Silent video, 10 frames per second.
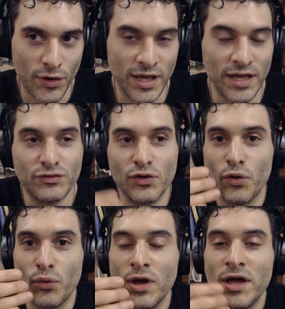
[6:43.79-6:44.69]
Okay,
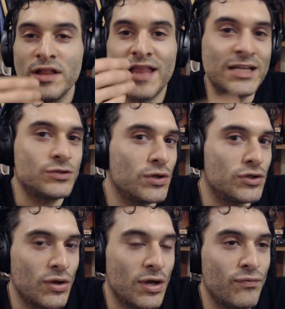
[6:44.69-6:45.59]
so that's
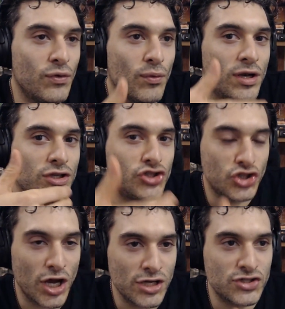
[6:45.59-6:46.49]
what you, if you want to
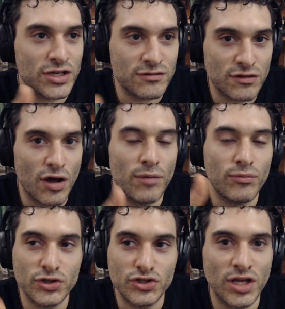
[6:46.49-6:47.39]
judge Islam,
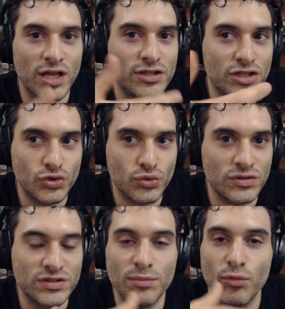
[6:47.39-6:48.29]
Christianity,
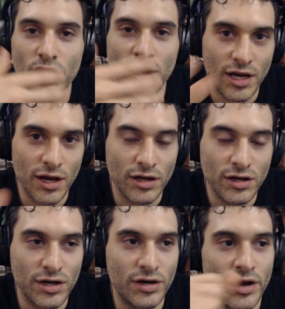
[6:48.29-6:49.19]
Judaism, or any
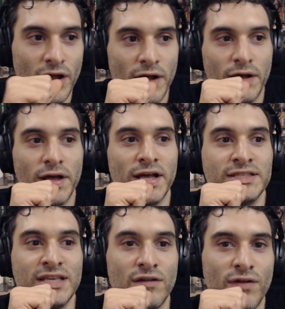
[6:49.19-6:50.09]
other uh,
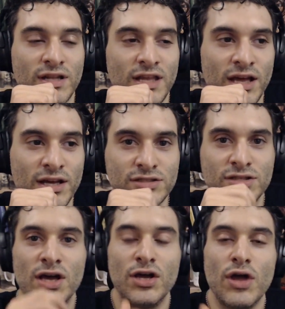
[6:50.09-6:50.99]
set of
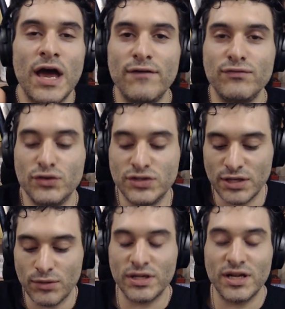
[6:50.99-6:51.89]
ideas, you have to
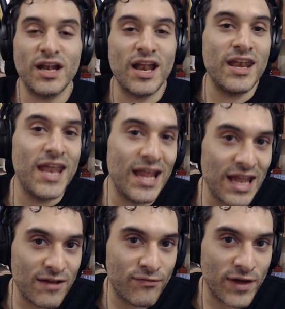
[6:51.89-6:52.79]
see whether the net
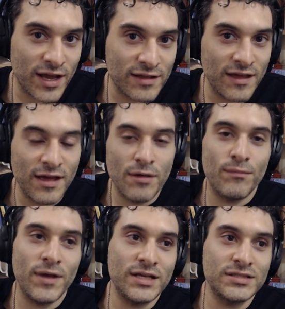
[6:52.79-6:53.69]
effect
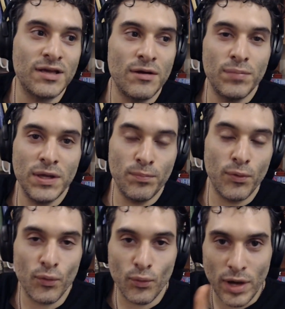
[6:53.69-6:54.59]
makes
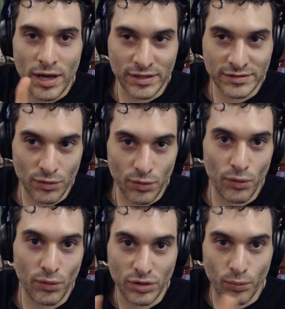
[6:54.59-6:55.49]
people as a
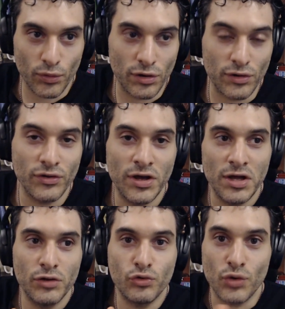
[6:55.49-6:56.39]
whole in the world
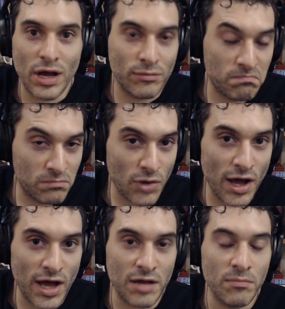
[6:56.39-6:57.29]
throughout
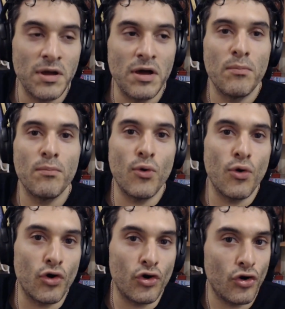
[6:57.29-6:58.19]
time
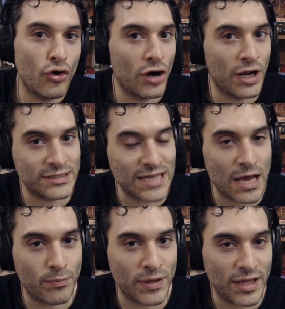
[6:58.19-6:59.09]
more or less
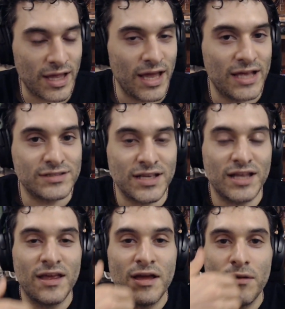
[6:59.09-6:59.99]
happy. Is
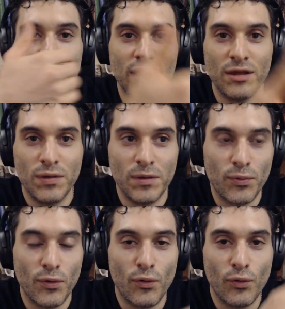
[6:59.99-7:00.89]
it making
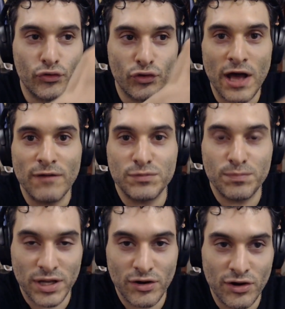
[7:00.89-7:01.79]
people's lives
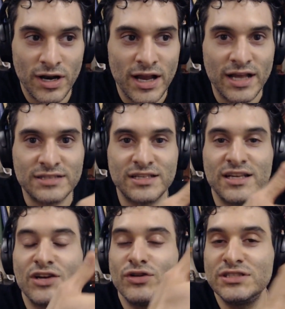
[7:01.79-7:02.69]
better? Is it
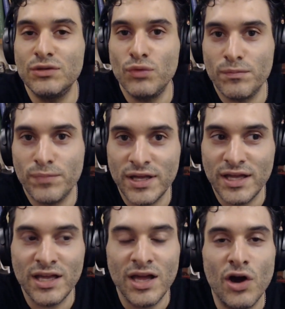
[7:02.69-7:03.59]
increasing well
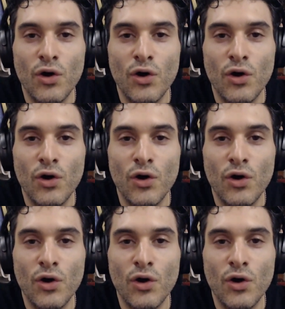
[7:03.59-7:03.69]
being?